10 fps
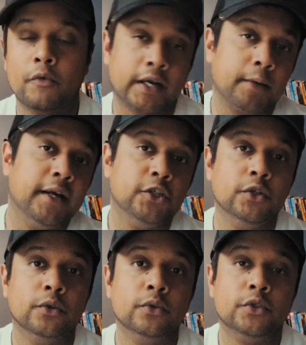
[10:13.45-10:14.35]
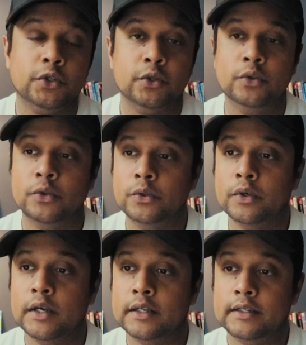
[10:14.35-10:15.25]
recommend you
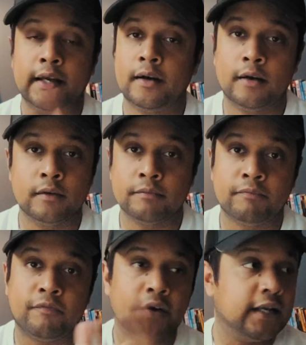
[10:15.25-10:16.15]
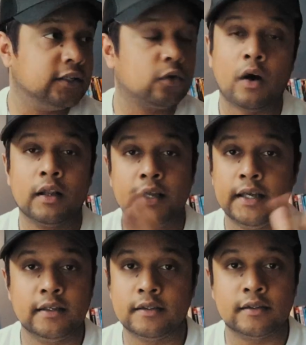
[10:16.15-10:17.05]
to their friends,
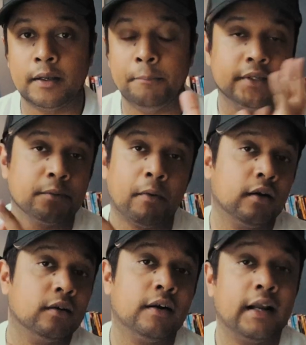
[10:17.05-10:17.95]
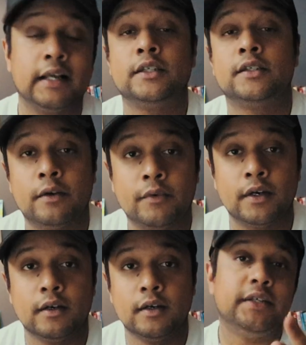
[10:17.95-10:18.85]
colleagues, their business partner, and
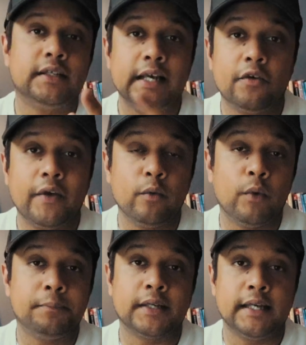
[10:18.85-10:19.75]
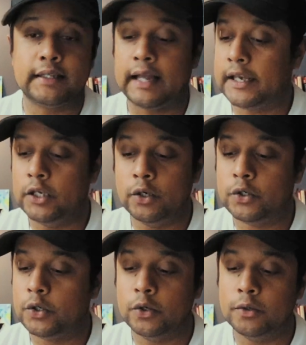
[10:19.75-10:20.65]
etc. Obviously, great websites like
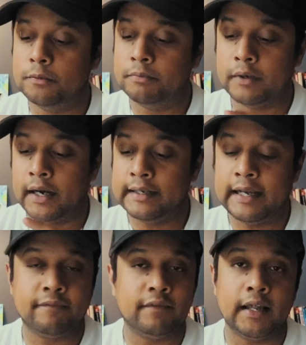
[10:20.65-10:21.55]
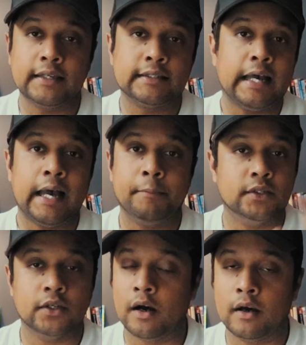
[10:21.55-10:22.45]
YouTube, Netflix,
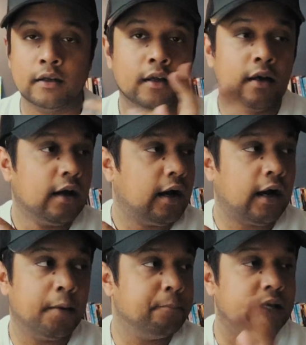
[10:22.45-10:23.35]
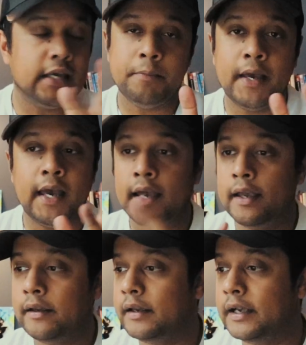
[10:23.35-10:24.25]
Amazon,
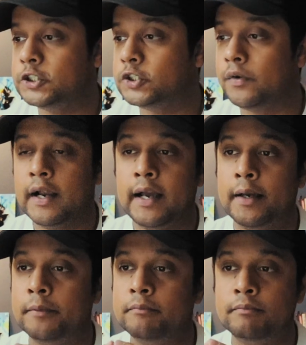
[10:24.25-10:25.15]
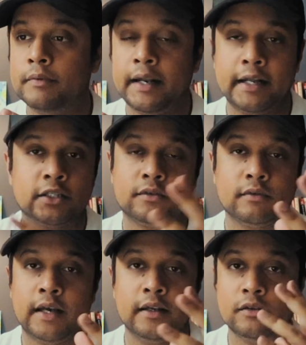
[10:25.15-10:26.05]
eBay, Instagram,
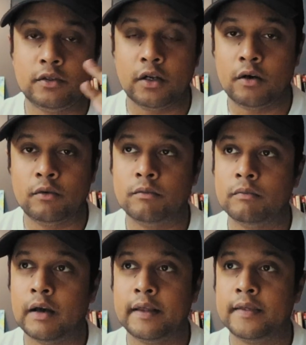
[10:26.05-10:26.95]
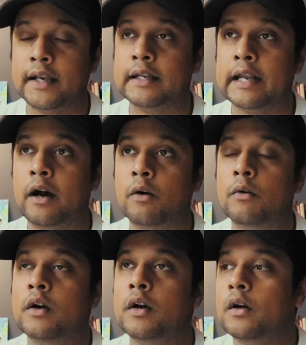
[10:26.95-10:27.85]
and you know, I think now